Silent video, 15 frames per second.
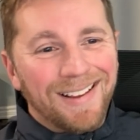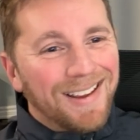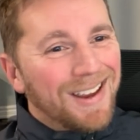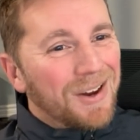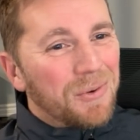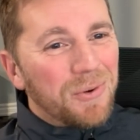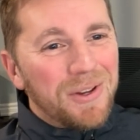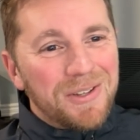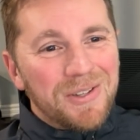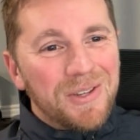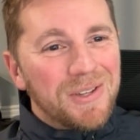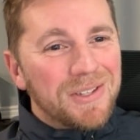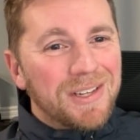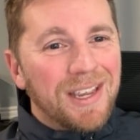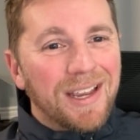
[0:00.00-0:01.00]

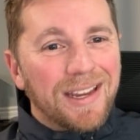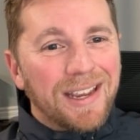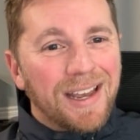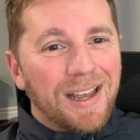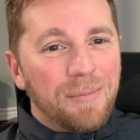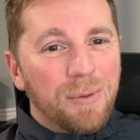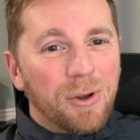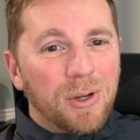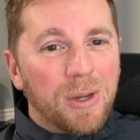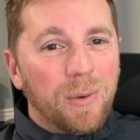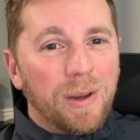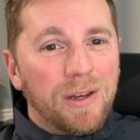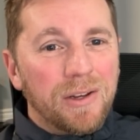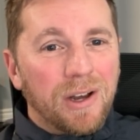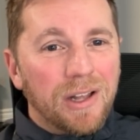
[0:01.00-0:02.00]
Reese's, Kit Kat, Milky
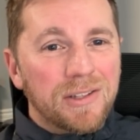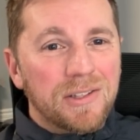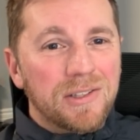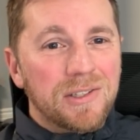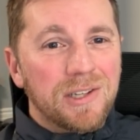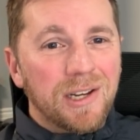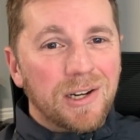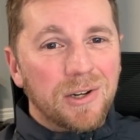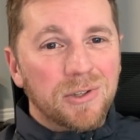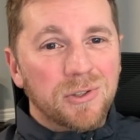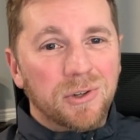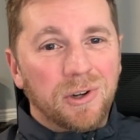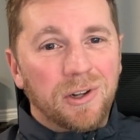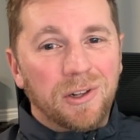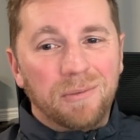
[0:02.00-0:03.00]
Way, Dots, and Snickers are
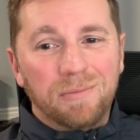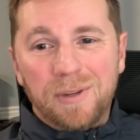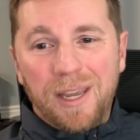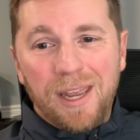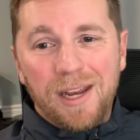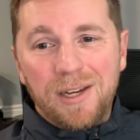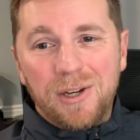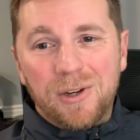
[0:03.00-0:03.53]
all candy or